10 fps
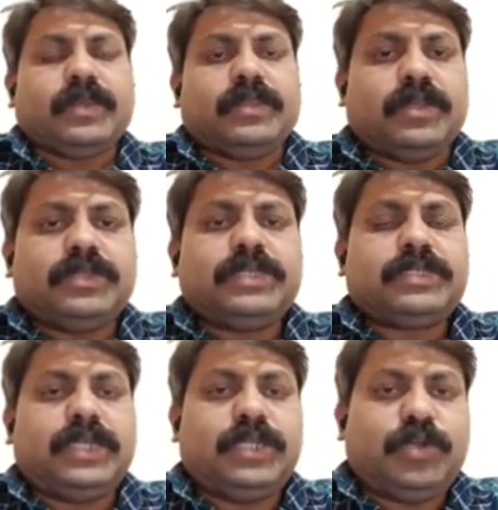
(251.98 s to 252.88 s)
Now
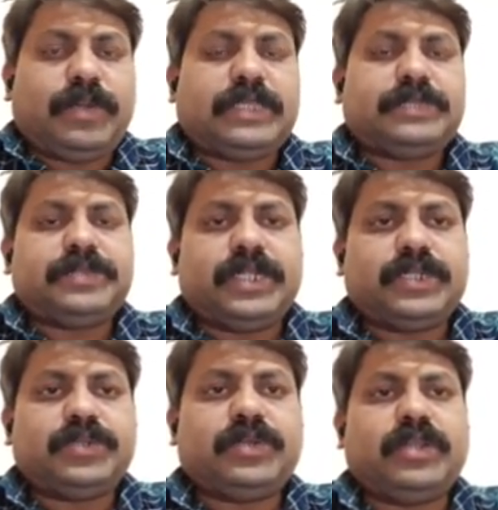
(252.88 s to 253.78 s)
this endoplasmic
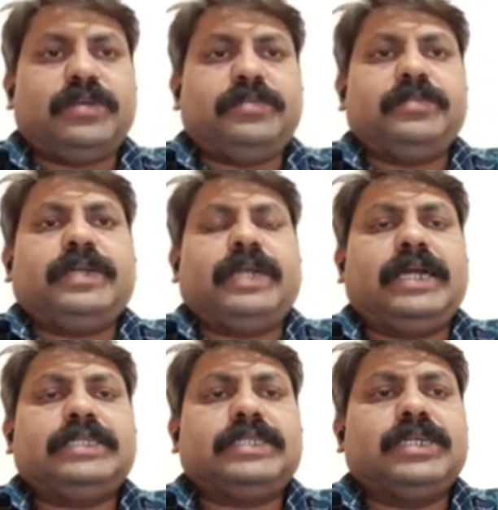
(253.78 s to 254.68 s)
reticulum
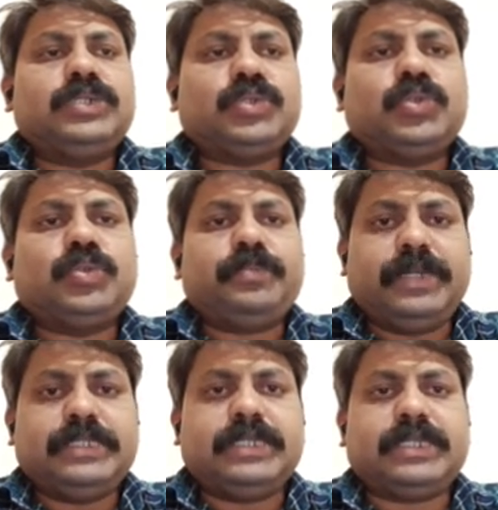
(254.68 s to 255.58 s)
has two
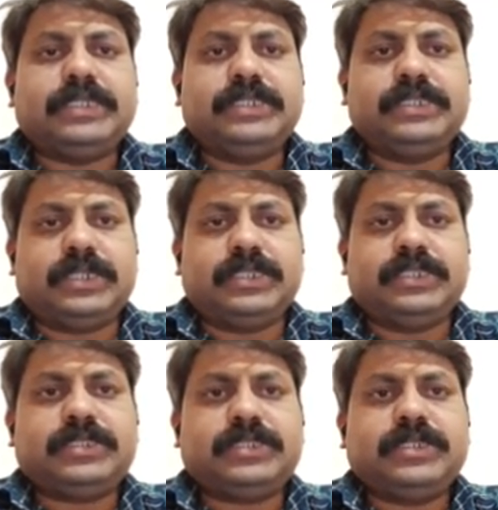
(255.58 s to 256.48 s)
major
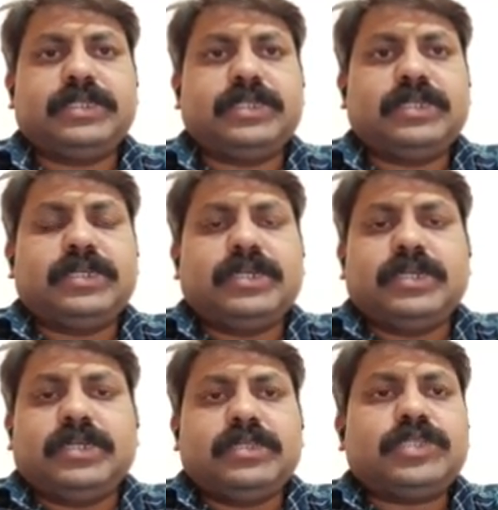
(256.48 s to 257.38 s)
regions,
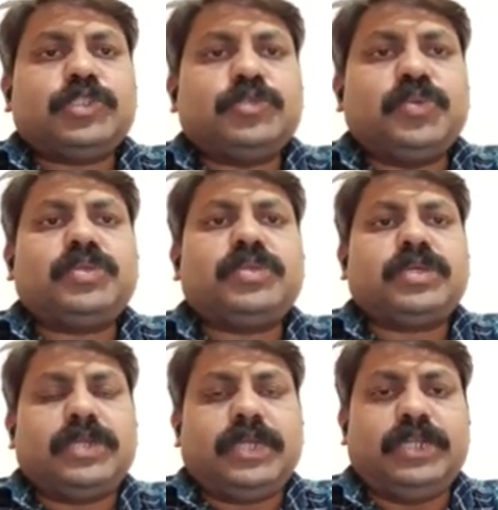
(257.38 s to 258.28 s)
the smooth
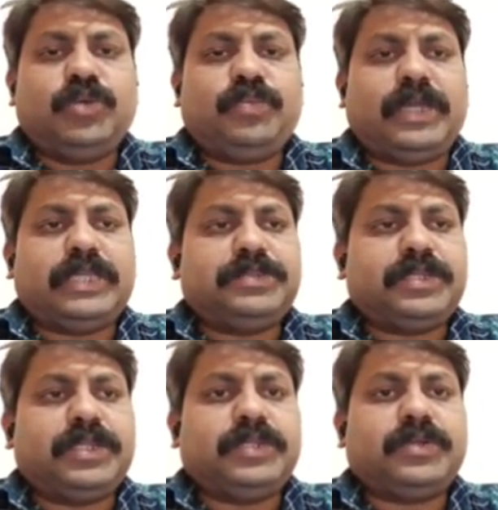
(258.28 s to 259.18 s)
endoplasmic
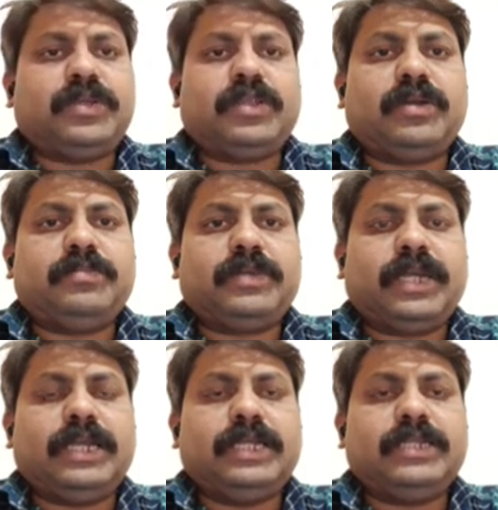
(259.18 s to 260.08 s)
reticulum
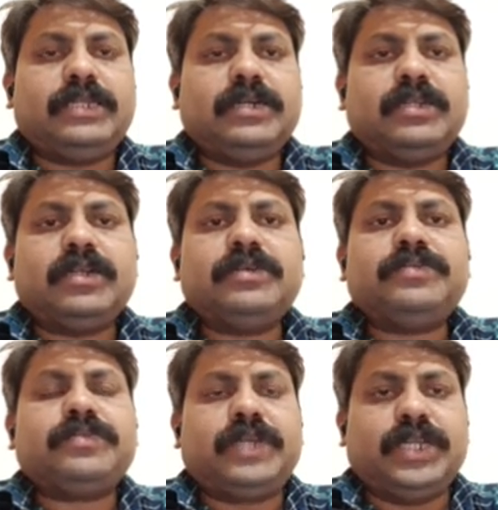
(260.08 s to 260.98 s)
and
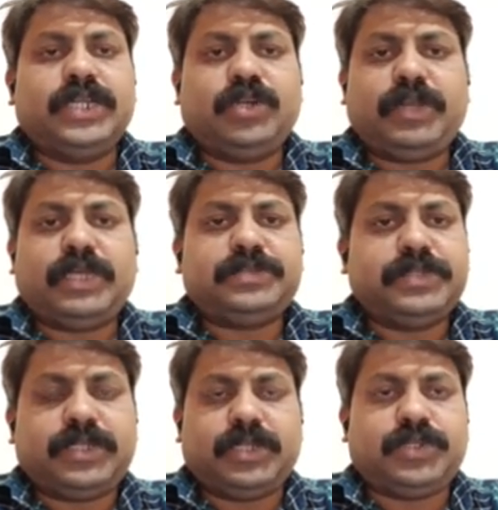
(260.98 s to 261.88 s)
rough
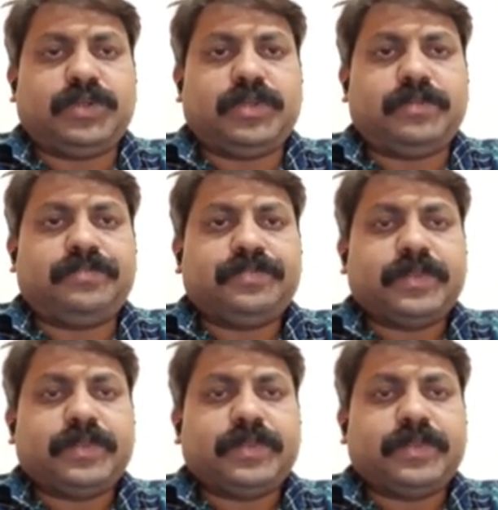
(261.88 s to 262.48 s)
endoplasmic reticulum.